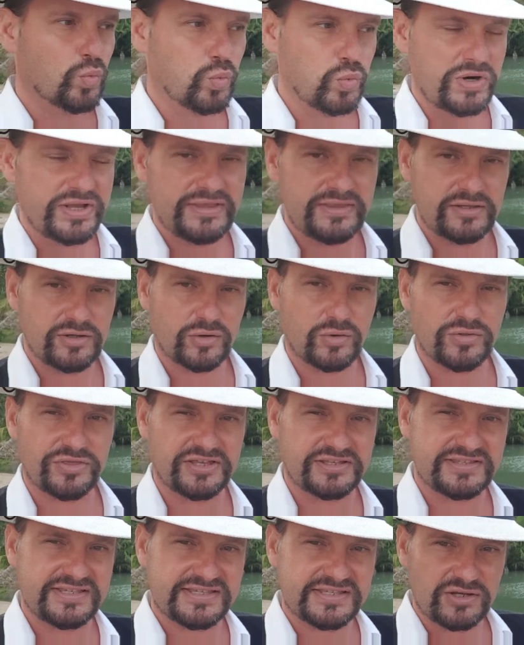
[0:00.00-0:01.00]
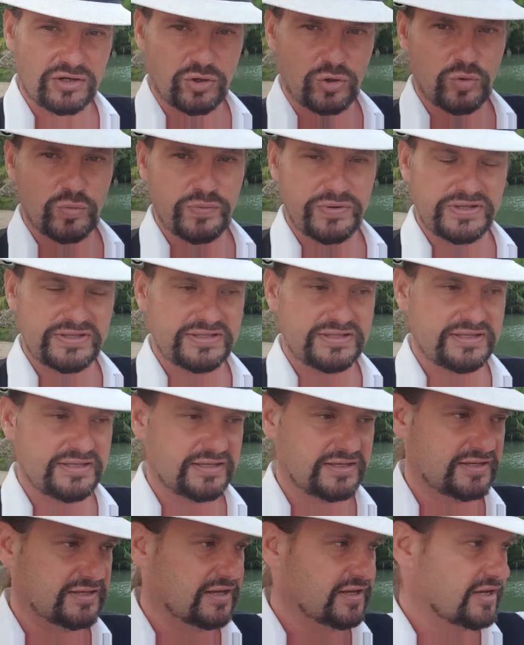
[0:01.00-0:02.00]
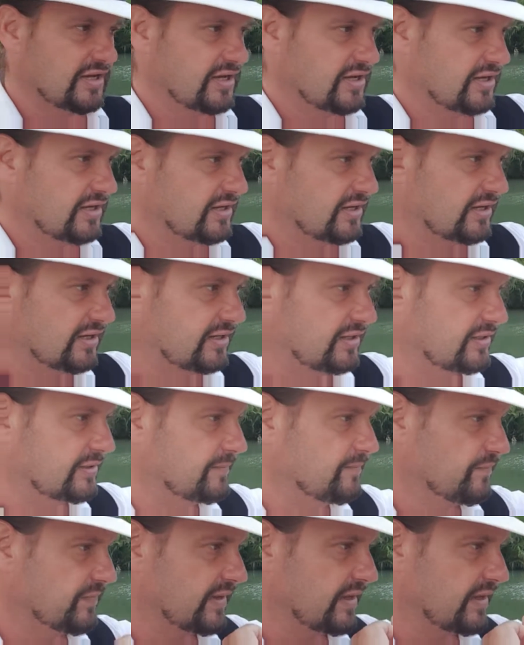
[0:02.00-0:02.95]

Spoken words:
window that is opening a